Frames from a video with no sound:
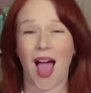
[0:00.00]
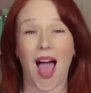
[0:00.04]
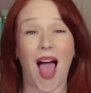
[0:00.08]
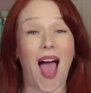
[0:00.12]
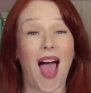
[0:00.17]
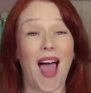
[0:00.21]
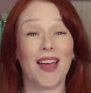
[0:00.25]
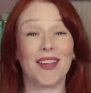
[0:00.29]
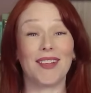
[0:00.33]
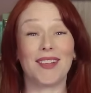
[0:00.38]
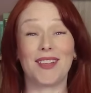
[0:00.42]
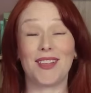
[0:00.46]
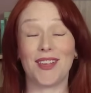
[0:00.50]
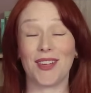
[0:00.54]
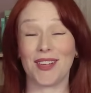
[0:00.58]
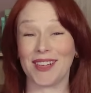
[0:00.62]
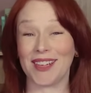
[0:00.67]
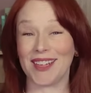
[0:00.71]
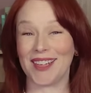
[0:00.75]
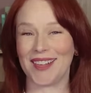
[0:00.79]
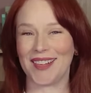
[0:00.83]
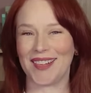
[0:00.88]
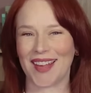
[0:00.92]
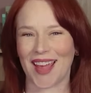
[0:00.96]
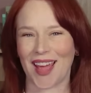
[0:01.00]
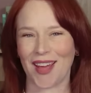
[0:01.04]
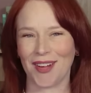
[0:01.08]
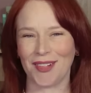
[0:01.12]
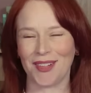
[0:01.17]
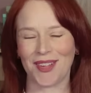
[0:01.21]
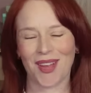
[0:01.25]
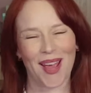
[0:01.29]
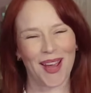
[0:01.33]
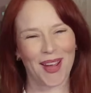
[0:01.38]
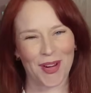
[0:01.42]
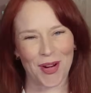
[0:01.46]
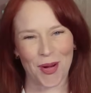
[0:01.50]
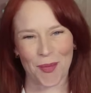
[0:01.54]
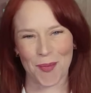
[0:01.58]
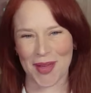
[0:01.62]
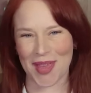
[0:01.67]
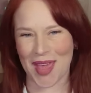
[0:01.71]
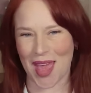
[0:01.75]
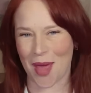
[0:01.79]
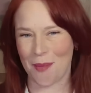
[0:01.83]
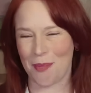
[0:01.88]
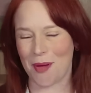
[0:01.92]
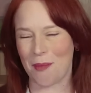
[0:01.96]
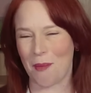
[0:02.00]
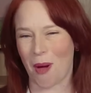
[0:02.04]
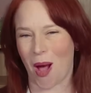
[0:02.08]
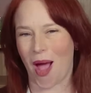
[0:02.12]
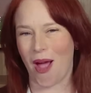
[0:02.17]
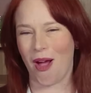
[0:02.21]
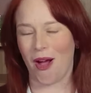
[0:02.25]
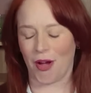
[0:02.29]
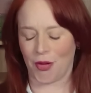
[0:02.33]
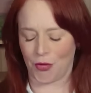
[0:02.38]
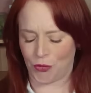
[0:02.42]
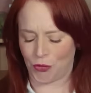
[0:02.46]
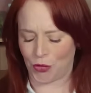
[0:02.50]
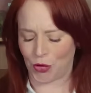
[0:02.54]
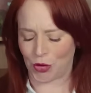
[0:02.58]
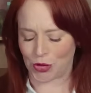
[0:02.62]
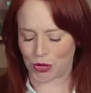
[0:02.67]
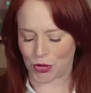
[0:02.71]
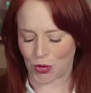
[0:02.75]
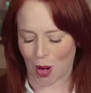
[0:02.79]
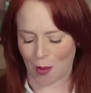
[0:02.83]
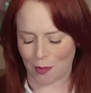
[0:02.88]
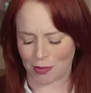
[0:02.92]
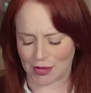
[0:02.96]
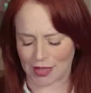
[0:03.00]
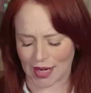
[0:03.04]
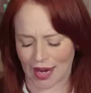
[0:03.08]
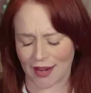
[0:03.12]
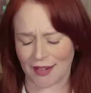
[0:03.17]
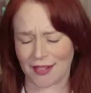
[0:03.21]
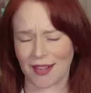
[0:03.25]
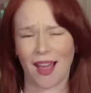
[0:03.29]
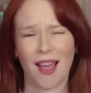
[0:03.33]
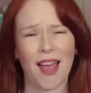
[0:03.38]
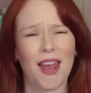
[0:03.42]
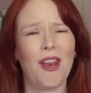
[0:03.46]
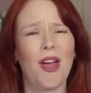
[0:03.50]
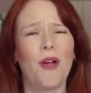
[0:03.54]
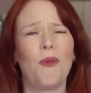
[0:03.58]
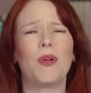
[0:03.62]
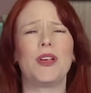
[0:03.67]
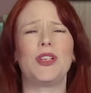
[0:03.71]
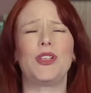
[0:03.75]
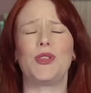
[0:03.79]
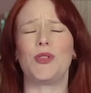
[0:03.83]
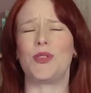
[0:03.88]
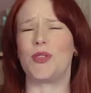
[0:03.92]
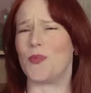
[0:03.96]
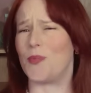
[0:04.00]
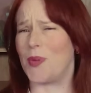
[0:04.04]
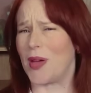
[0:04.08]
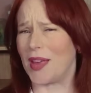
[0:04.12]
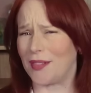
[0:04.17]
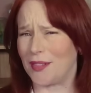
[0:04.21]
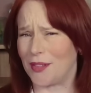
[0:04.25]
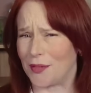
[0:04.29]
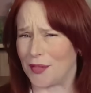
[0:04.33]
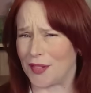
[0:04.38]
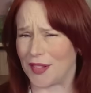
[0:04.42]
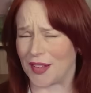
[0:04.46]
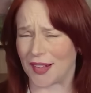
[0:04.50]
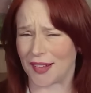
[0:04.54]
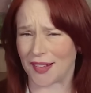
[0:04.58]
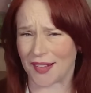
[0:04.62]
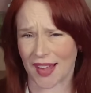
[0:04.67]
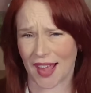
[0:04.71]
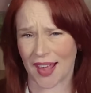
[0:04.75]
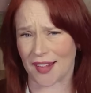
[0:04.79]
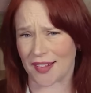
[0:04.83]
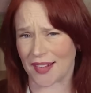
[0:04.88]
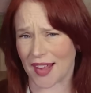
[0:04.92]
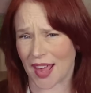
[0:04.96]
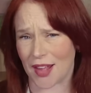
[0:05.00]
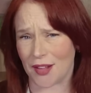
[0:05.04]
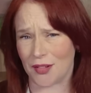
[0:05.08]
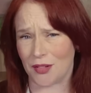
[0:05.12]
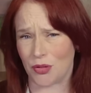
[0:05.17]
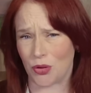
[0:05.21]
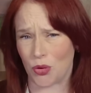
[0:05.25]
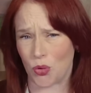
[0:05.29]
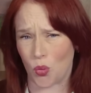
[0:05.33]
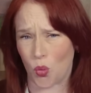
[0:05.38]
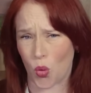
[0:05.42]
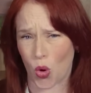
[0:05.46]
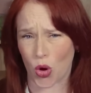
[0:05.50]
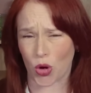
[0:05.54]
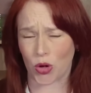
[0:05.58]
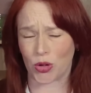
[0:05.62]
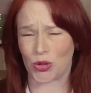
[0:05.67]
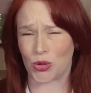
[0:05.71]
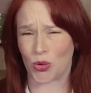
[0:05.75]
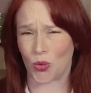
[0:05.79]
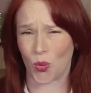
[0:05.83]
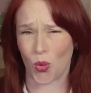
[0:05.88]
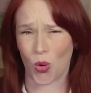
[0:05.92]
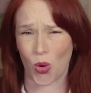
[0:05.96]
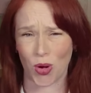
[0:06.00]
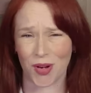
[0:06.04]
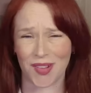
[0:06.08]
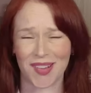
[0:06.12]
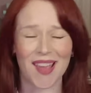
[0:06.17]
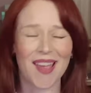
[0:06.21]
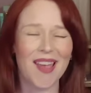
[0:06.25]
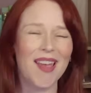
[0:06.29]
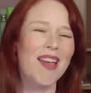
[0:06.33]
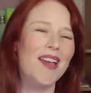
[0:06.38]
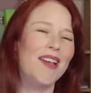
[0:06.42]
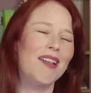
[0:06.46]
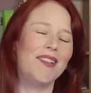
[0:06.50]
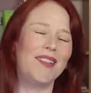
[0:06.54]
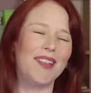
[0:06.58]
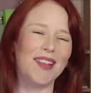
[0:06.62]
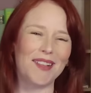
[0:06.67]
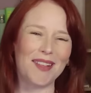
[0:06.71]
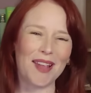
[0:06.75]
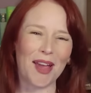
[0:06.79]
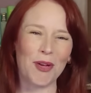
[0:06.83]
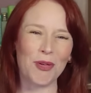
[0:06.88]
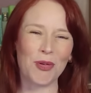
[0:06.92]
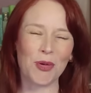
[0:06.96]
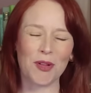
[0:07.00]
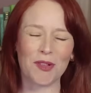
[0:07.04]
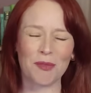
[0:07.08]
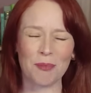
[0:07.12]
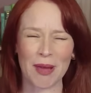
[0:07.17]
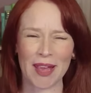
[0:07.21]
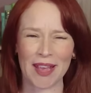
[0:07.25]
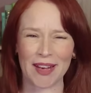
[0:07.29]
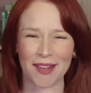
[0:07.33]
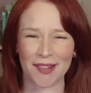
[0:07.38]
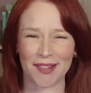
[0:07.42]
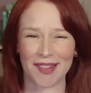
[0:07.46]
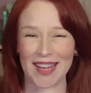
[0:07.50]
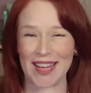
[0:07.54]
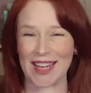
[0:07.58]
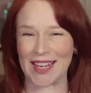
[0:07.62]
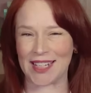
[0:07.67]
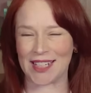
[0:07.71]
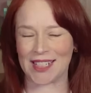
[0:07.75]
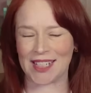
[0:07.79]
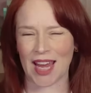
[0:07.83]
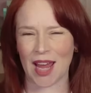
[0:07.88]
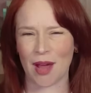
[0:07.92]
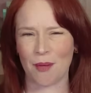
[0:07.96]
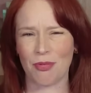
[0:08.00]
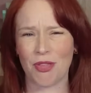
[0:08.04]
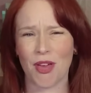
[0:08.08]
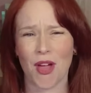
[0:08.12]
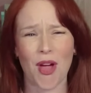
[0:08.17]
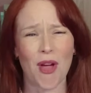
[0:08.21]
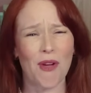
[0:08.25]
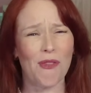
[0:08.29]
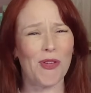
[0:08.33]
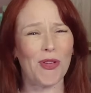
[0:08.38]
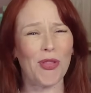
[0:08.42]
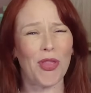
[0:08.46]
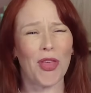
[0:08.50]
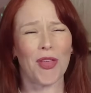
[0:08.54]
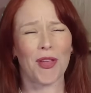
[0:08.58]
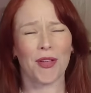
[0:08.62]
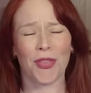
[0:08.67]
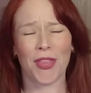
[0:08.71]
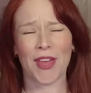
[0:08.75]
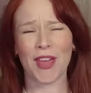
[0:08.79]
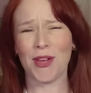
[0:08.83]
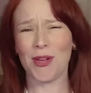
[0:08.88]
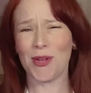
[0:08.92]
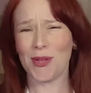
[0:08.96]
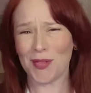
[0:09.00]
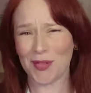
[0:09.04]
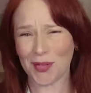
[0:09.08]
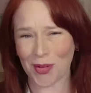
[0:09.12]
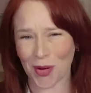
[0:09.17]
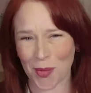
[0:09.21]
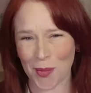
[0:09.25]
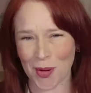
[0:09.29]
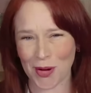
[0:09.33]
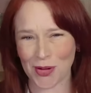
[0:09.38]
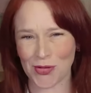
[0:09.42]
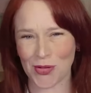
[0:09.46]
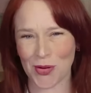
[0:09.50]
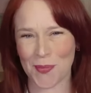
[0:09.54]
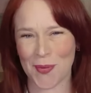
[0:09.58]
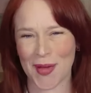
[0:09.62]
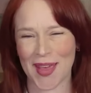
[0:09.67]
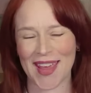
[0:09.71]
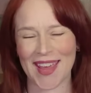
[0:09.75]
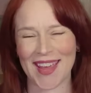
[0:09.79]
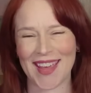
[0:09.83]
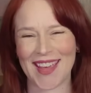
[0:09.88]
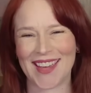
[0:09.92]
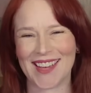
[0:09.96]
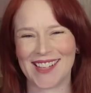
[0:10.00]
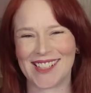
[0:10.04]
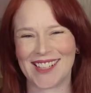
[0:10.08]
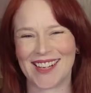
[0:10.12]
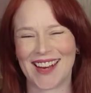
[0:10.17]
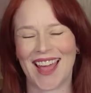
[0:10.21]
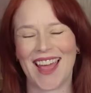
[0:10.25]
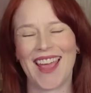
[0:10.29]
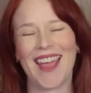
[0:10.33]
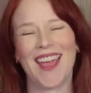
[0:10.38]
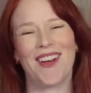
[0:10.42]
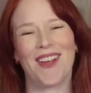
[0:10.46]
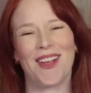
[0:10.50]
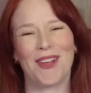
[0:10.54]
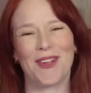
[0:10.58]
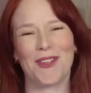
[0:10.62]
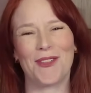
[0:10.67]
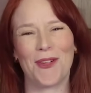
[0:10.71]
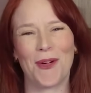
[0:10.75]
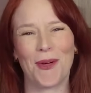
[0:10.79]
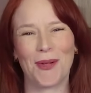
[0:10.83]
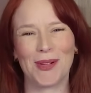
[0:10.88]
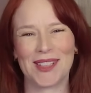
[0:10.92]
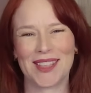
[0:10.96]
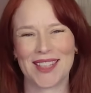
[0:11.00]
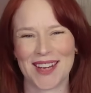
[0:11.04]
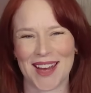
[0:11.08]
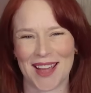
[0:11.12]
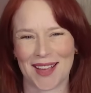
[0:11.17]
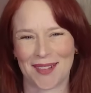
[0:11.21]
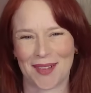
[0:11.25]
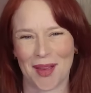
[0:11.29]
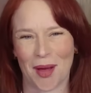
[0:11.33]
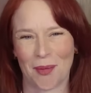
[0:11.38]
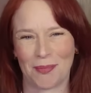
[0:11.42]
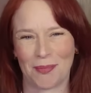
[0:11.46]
Certainly sounds like it. I'll be keeping my eye on future updates, and I wish you the best of success as you work towards 600 meters in depth. Phil, thank you so much for being here today, and I look forward to the next